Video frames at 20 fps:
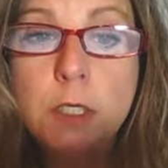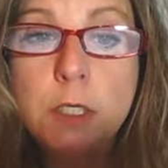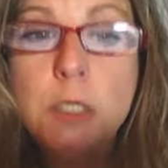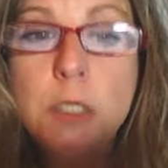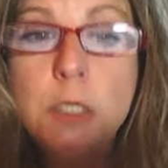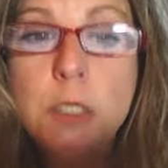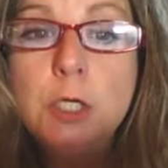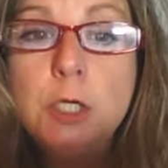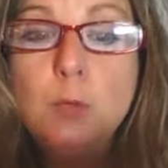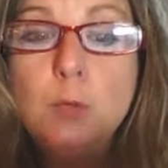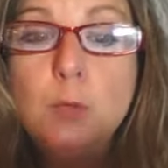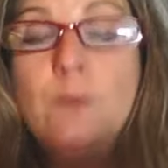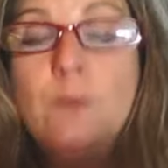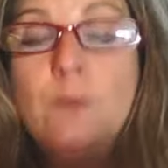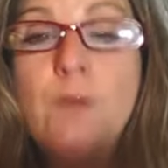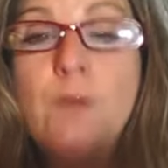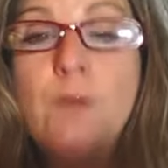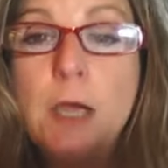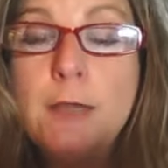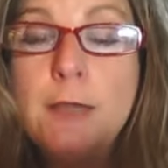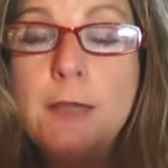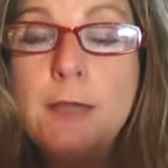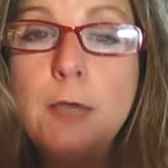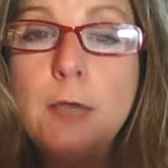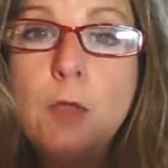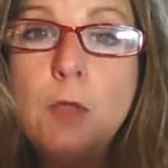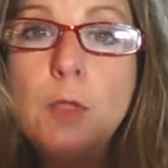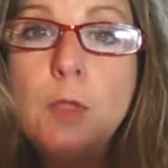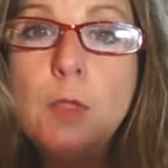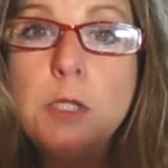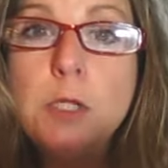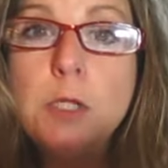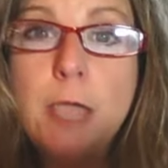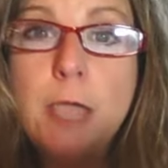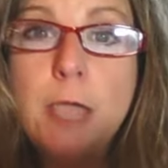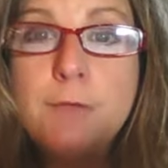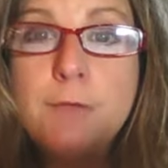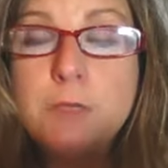You will find that on the left